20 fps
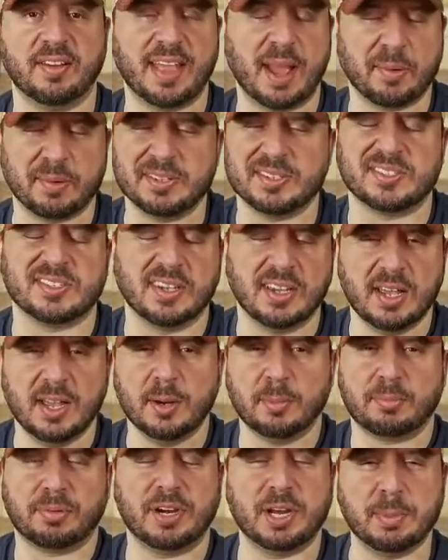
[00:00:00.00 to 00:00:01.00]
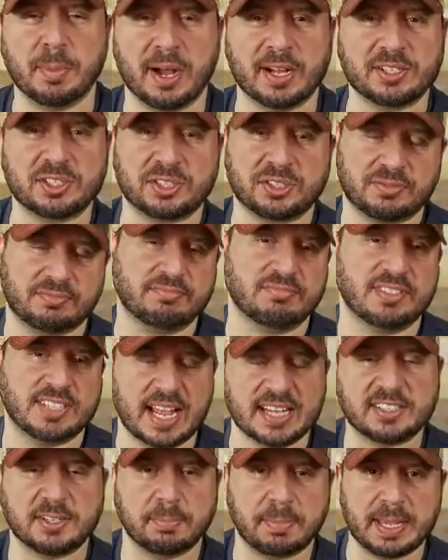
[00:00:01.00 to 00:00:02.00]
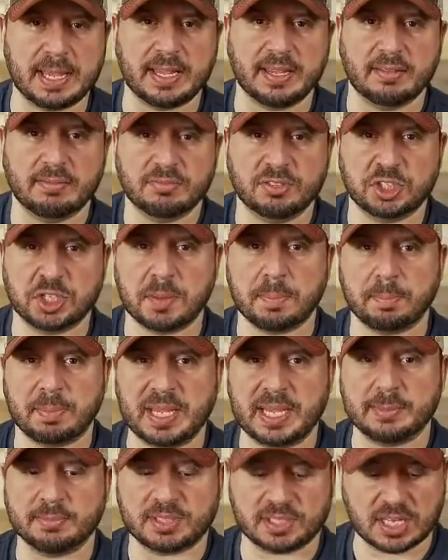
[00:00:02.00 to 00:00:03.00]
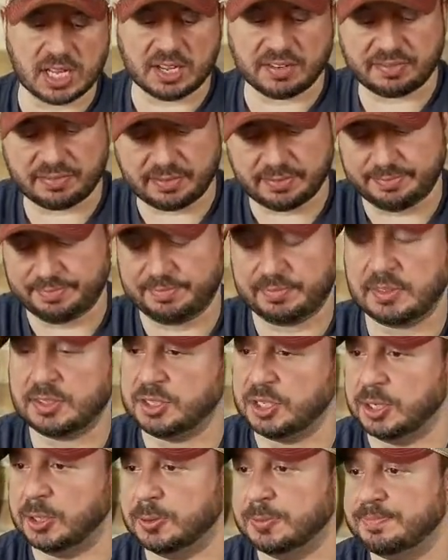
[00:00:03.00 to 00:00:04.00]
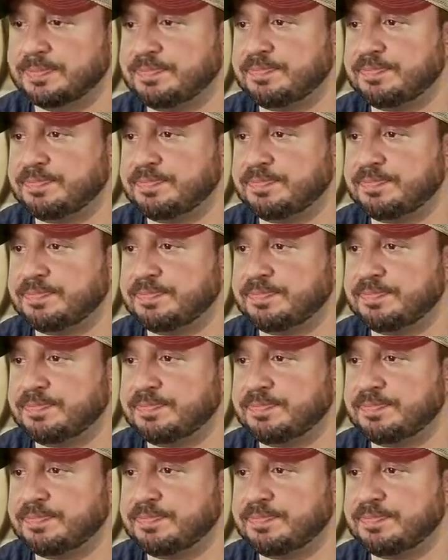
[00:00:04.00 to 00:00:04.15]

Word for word: That was pretty much said to be Jim Beam stuff. So,